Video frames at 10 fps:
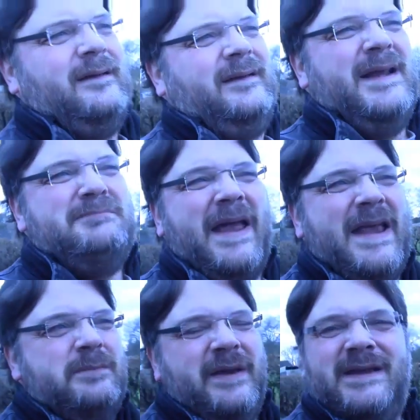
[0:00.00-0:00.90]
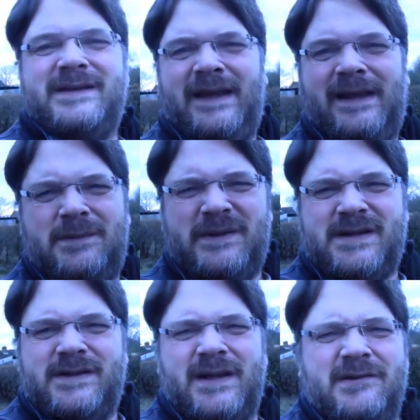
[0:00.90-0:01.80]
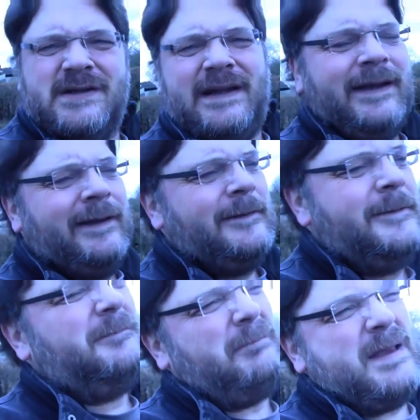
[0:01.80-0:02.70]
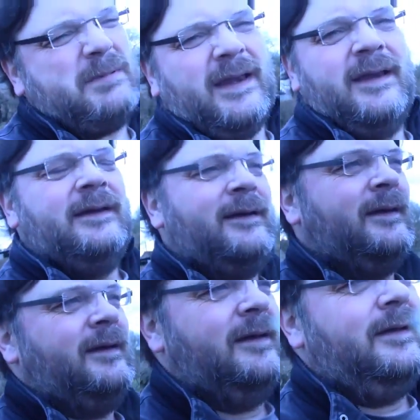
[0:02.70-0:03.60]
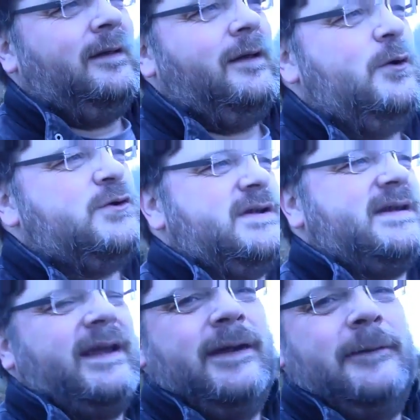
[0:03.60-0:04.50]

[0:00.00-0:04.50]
then maybe you're taking it a bit too seriously. Maybe. Who's to say?